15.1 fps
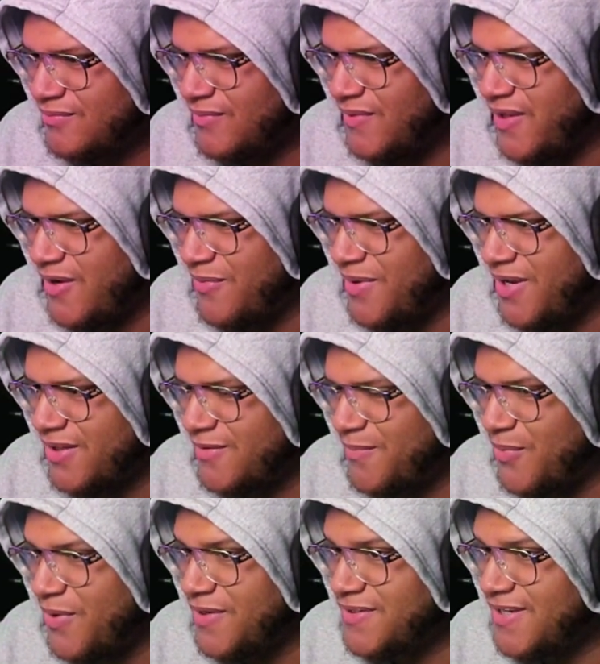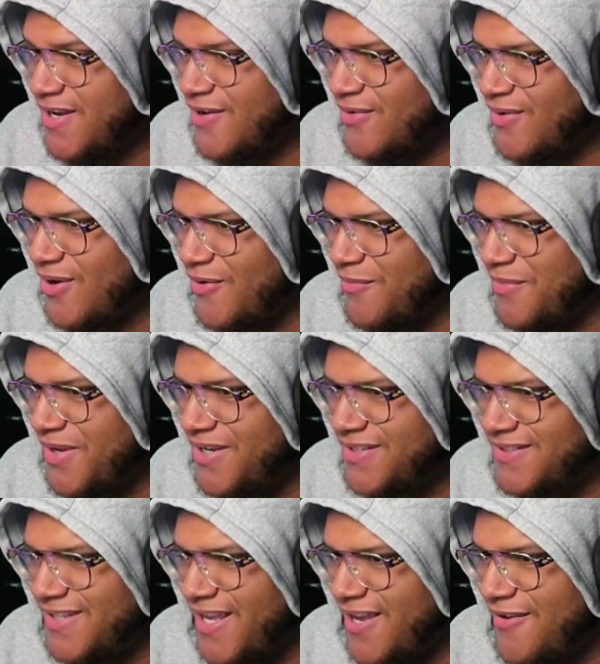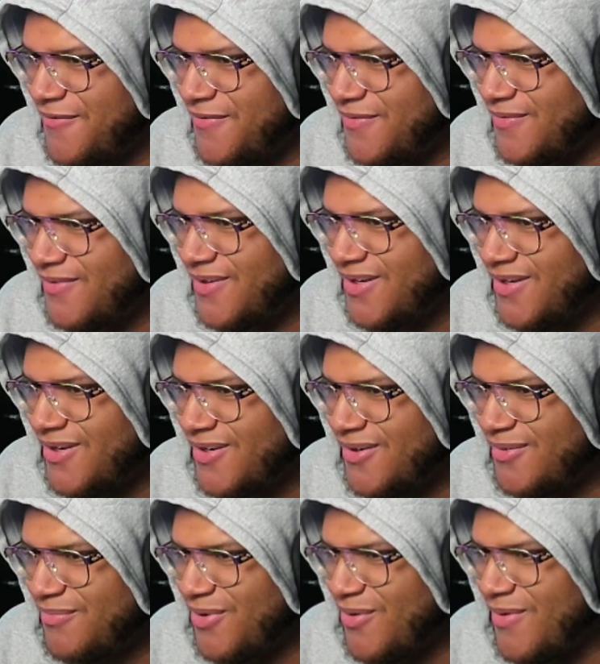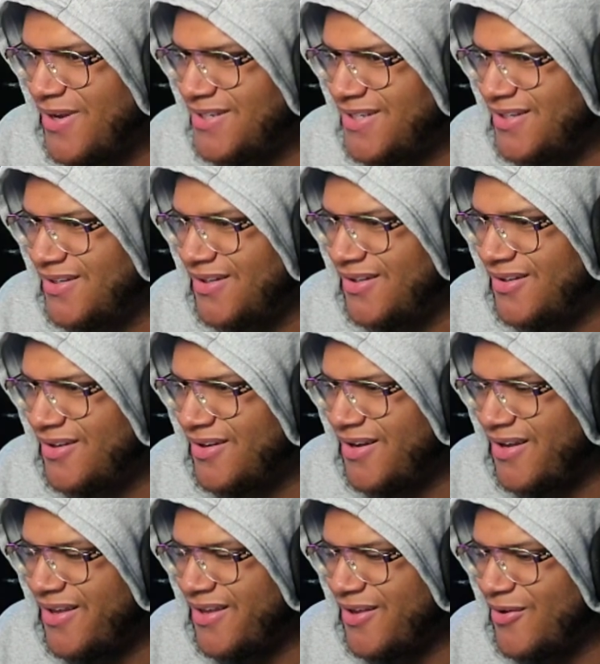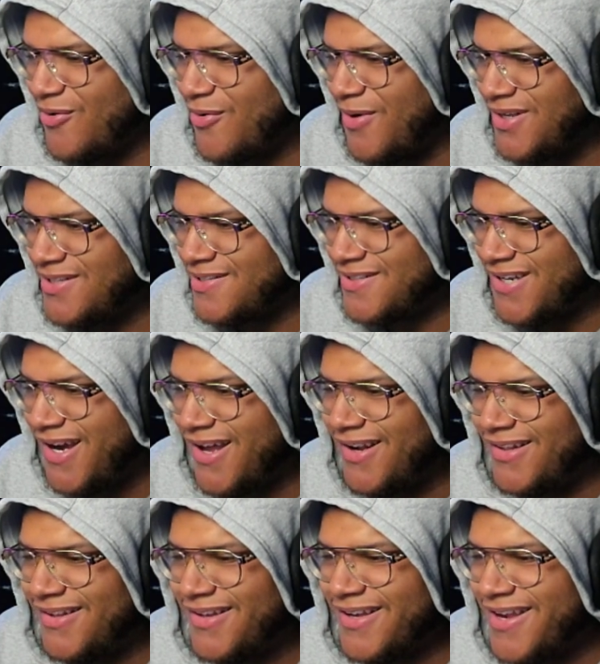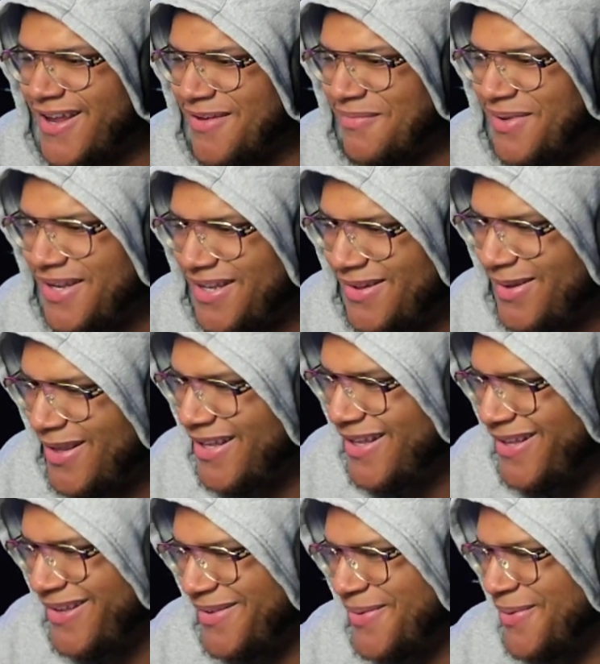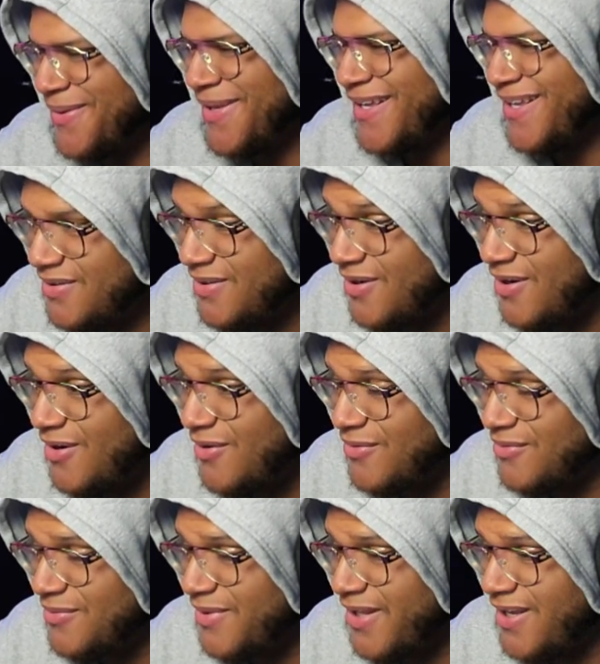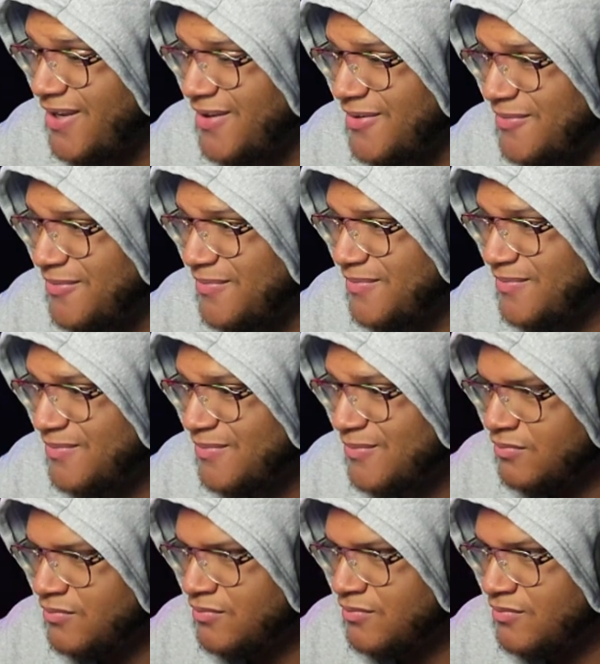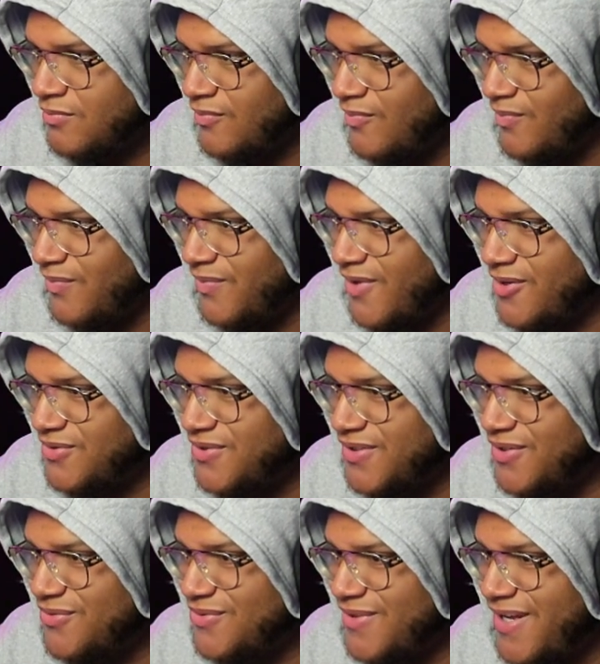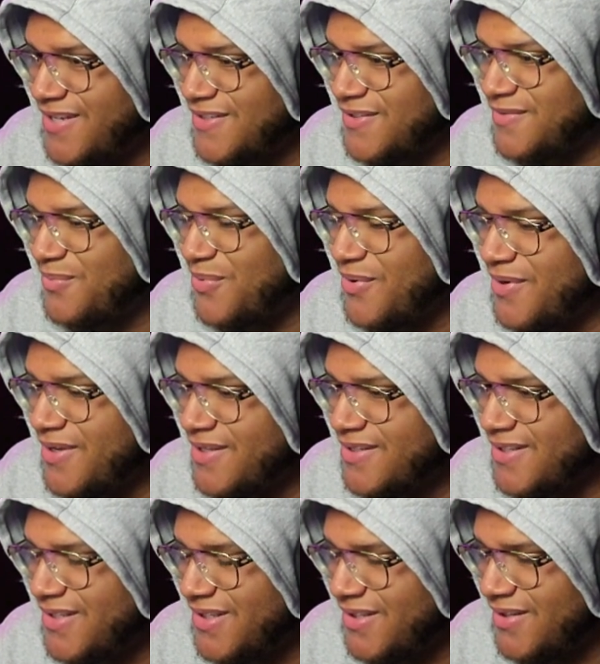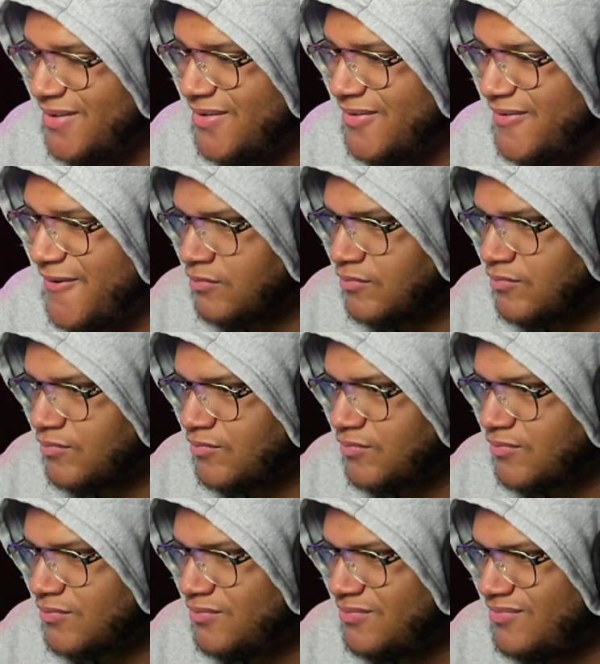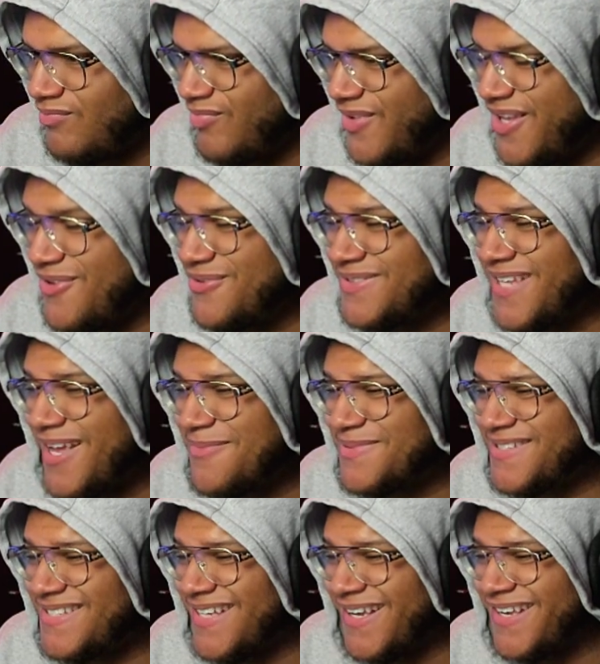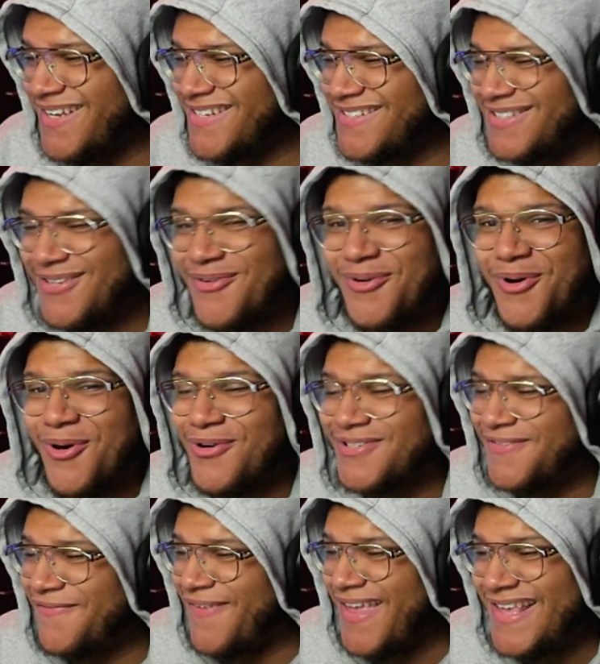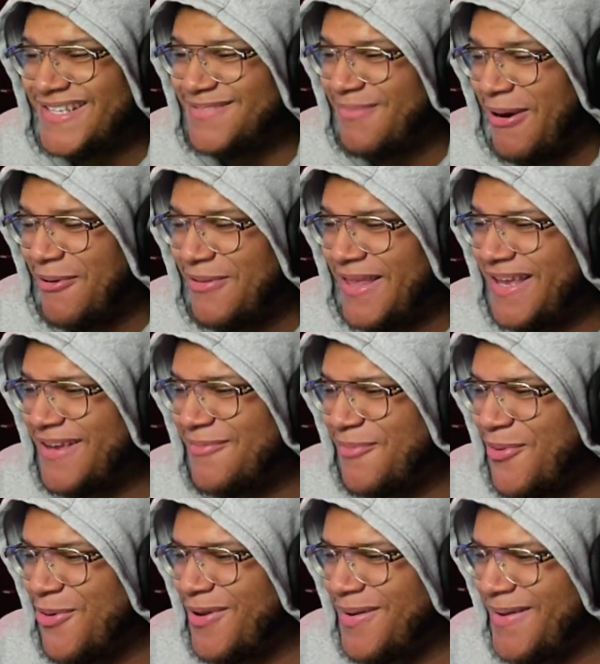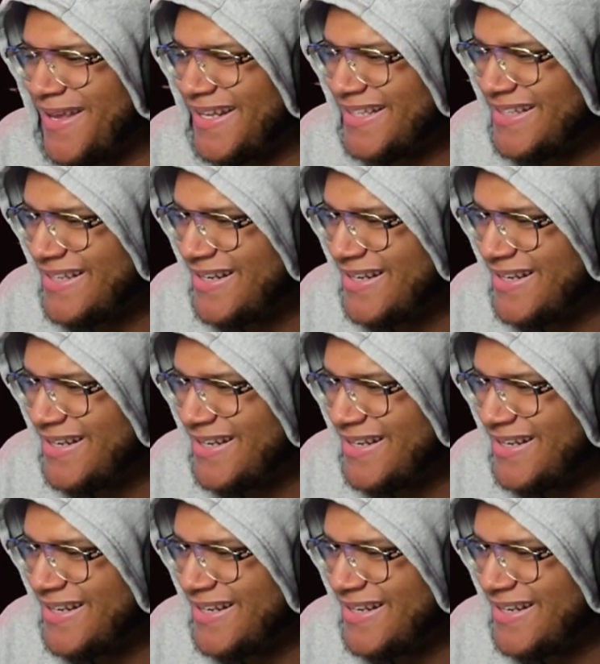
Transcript: Yeah, we got the poison out. Oh, MITTY safe. Bro, why she look? Ew, I just tired of looking at MITTY. Oh, damn. Oh, she neutralizes poison. Can you stop sucking this little girl's face, bro? Like, come on, man.